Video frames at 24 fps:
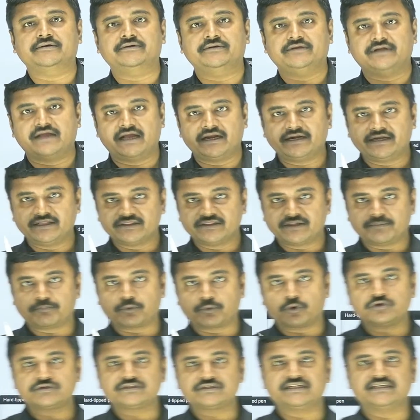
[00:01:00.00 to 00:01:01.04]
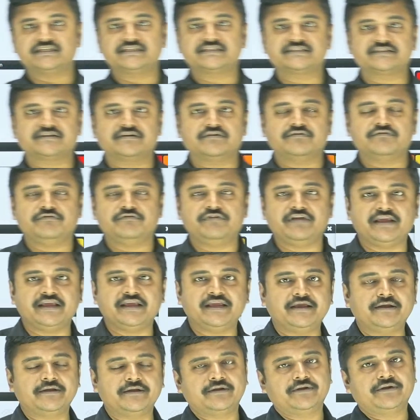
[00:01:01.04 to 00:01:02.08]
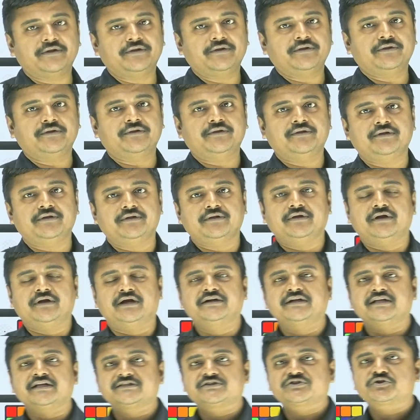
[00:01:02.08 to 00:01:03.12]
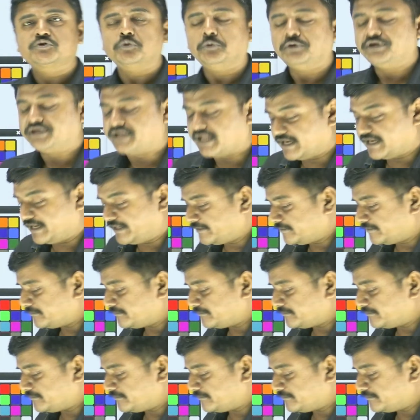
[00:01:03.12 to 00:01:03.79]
and in the process we understood that